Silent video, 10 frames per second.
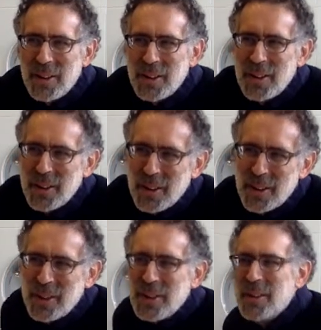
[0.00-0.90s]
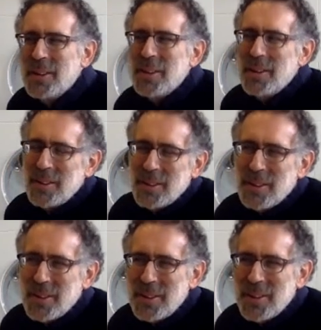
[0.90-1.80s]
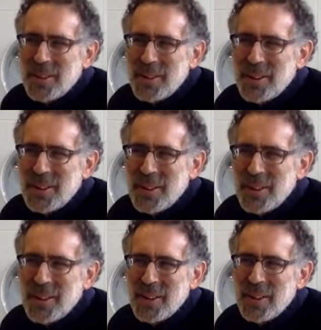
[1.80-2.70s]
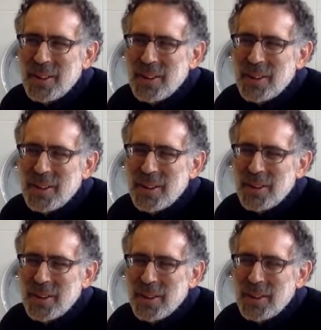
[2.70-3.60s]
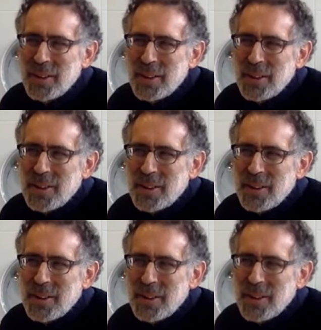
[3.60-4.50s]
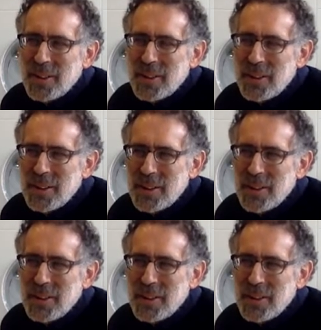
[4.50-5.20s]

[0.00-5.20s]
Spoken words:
No words are spoken by the person on screen.